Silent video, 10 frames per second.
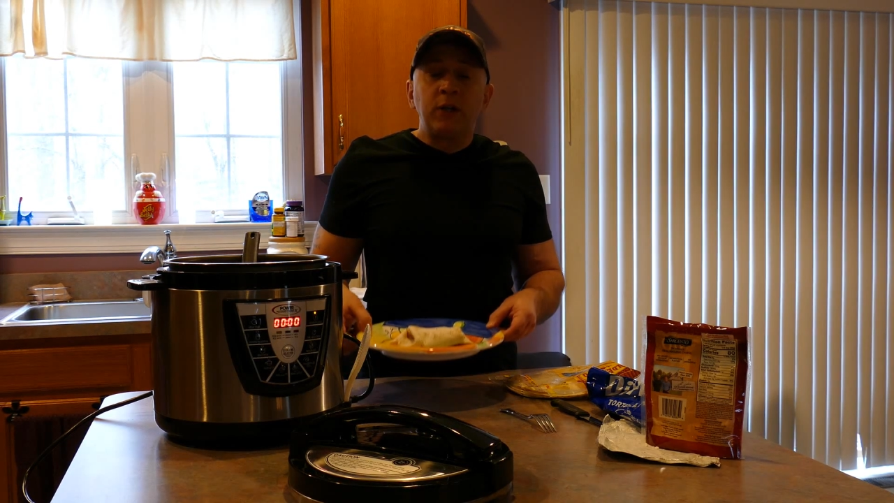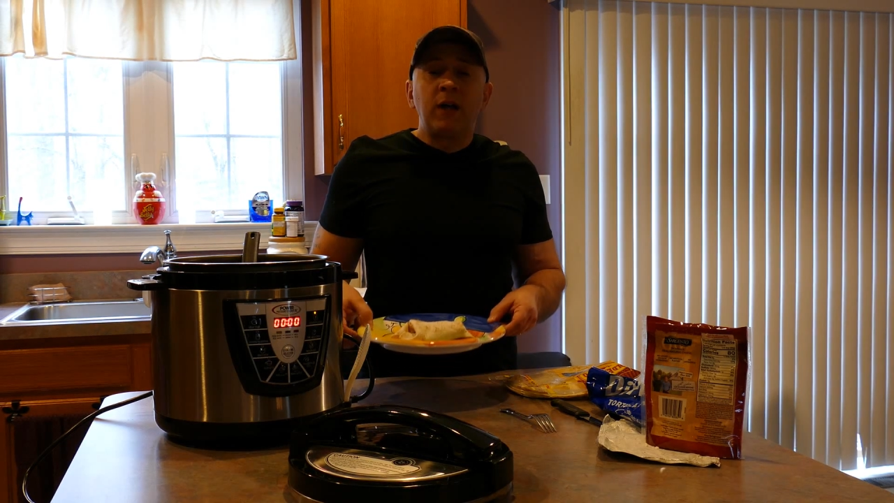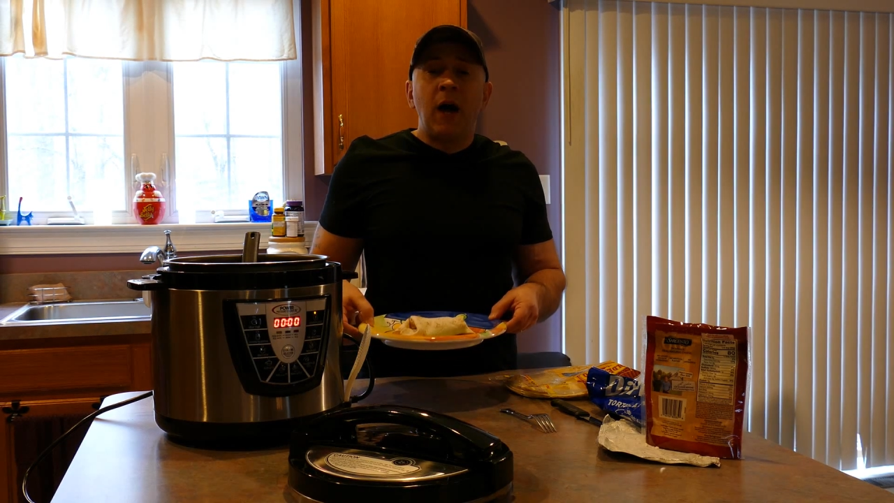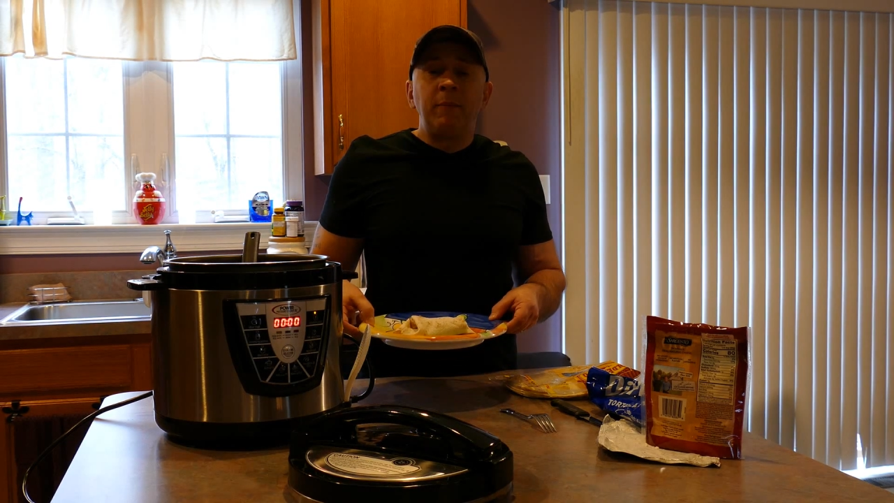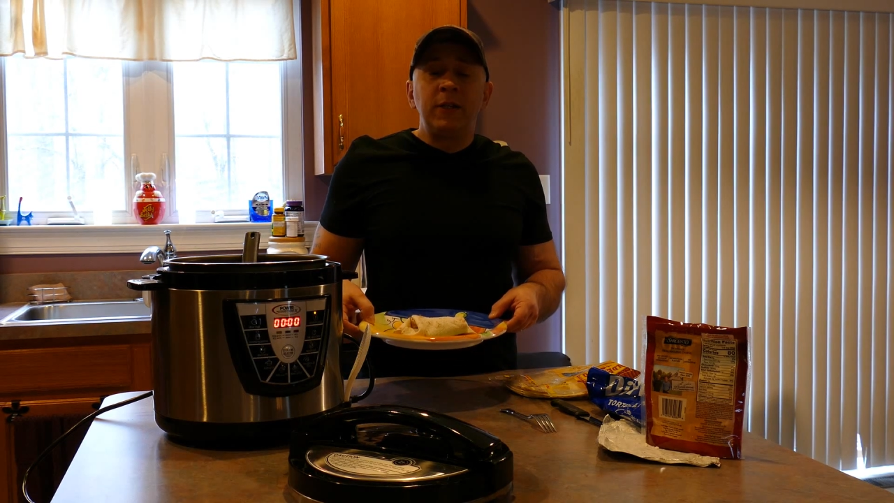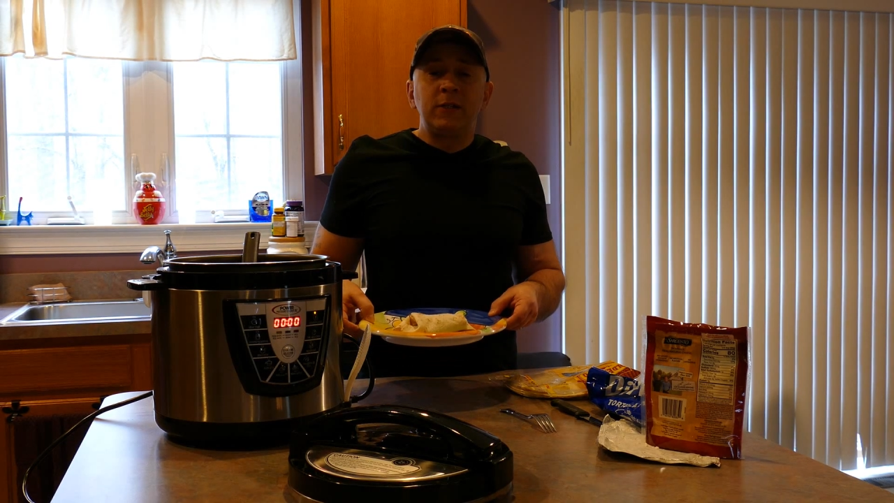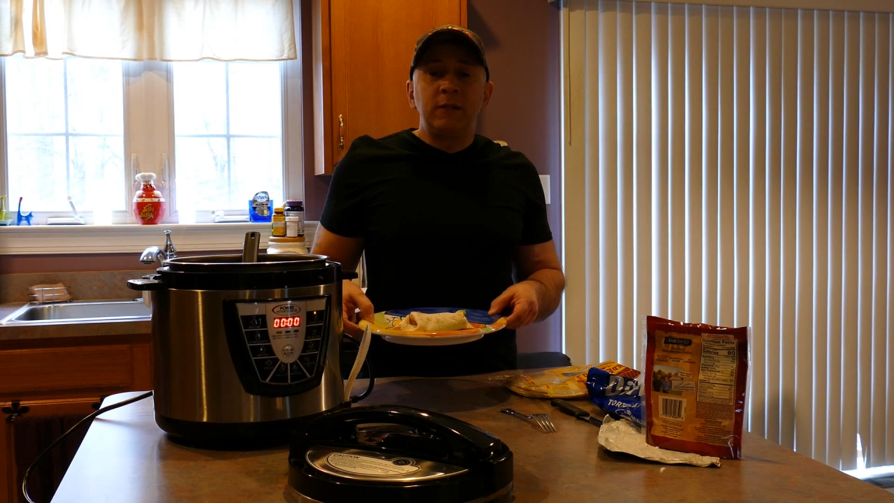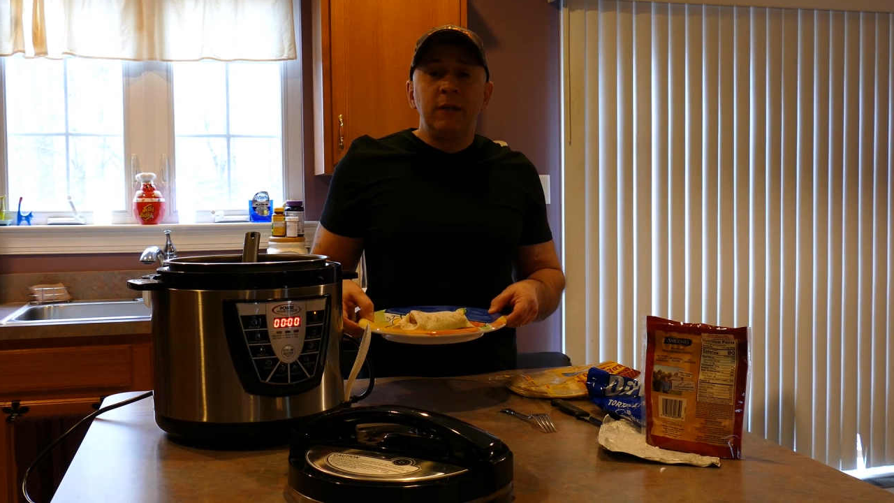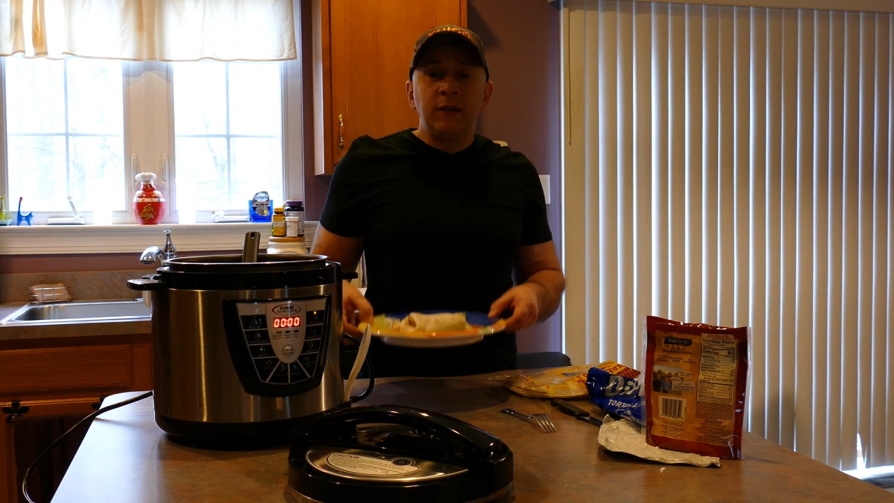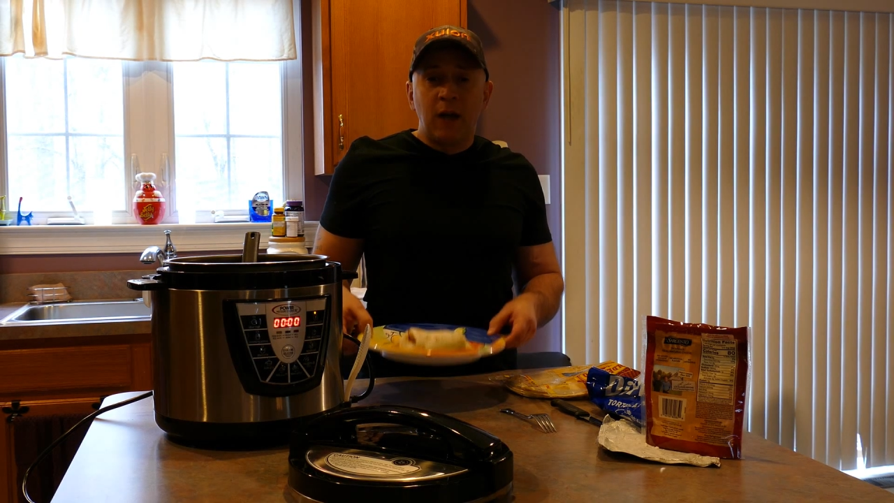Put
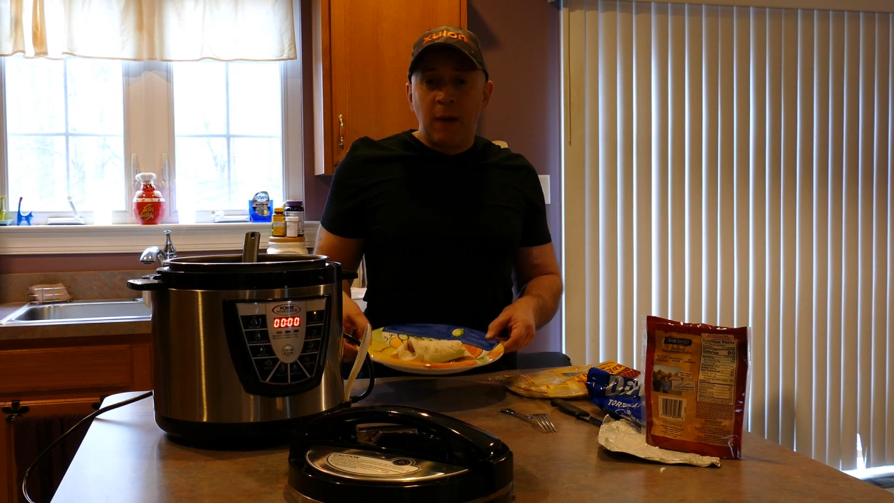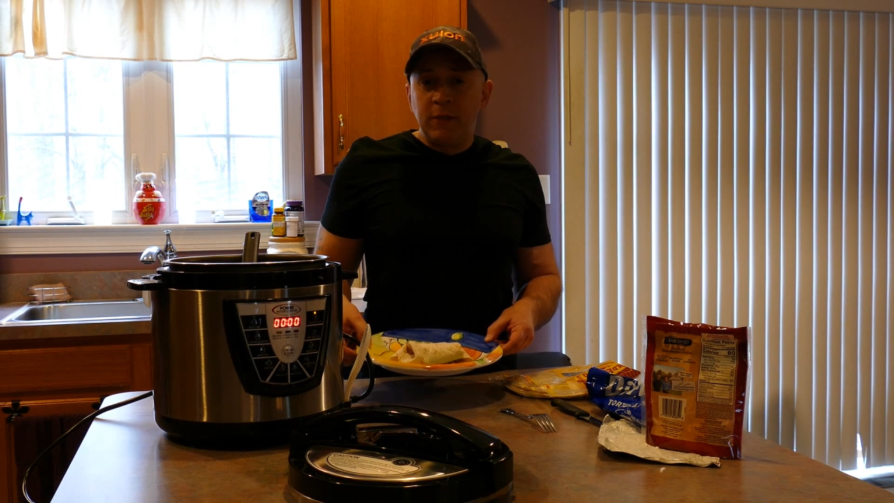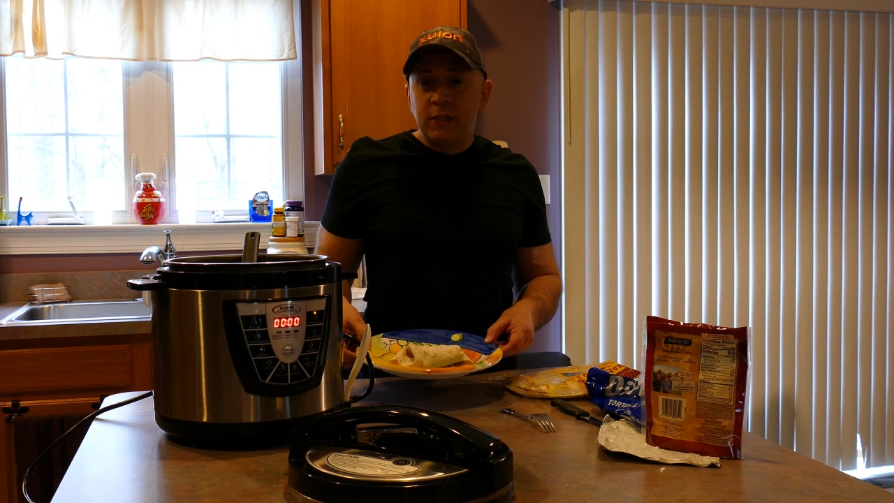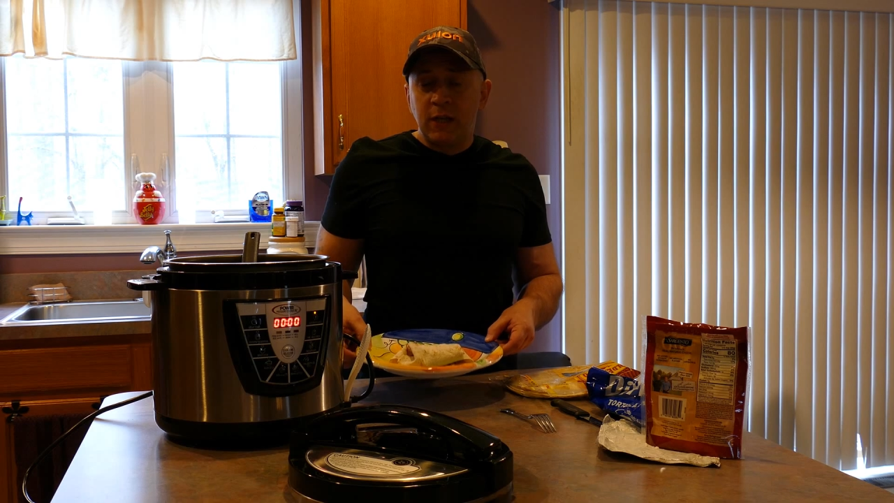comments in the comments